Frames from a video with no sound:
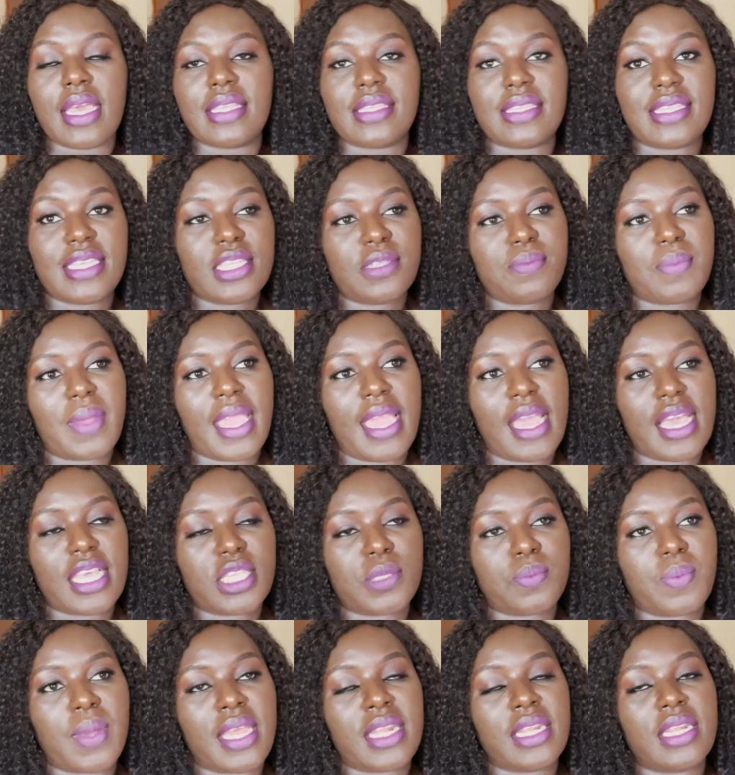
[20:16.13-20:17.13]
Since my
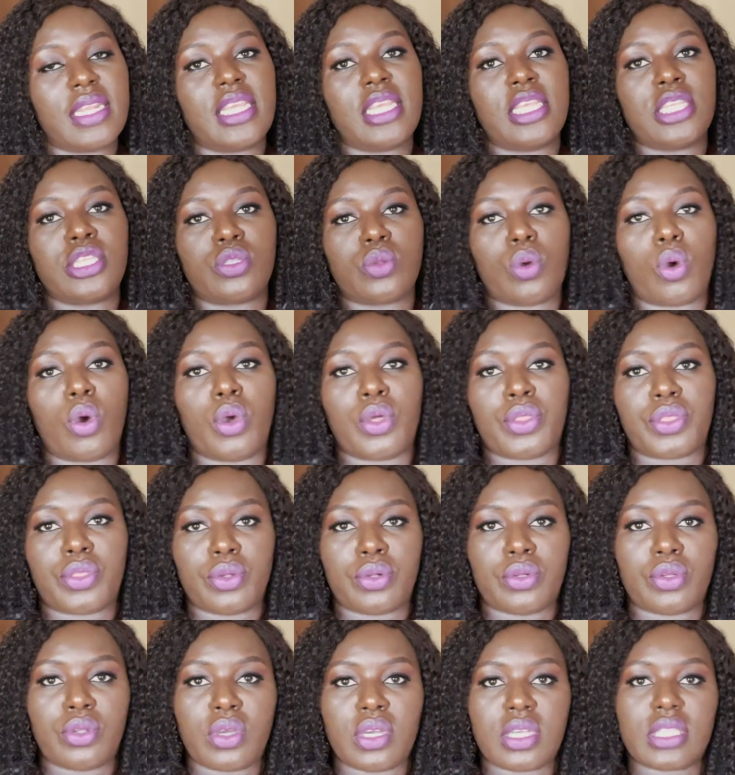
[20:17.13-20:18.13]
husband is
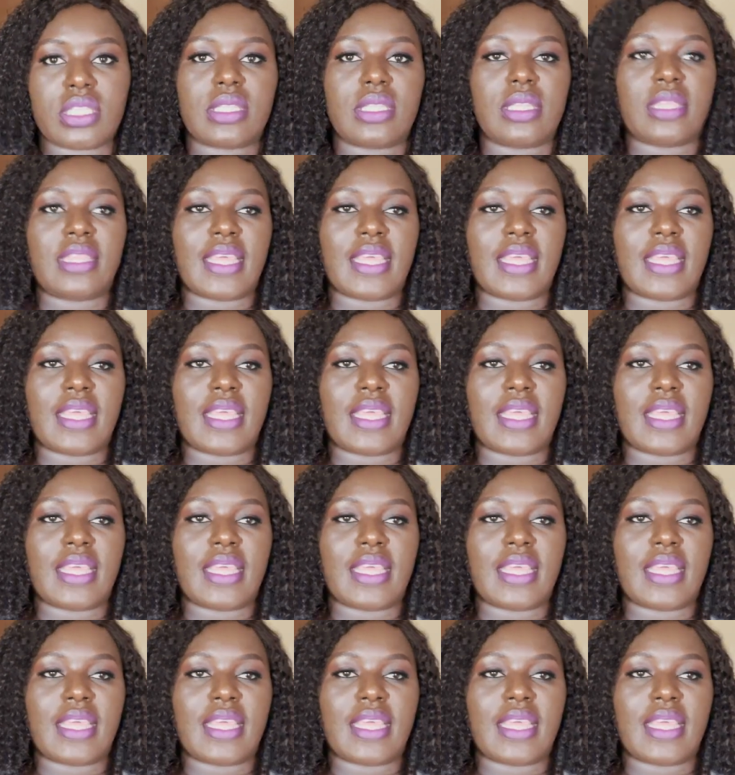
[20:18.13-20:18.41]
Orthodox,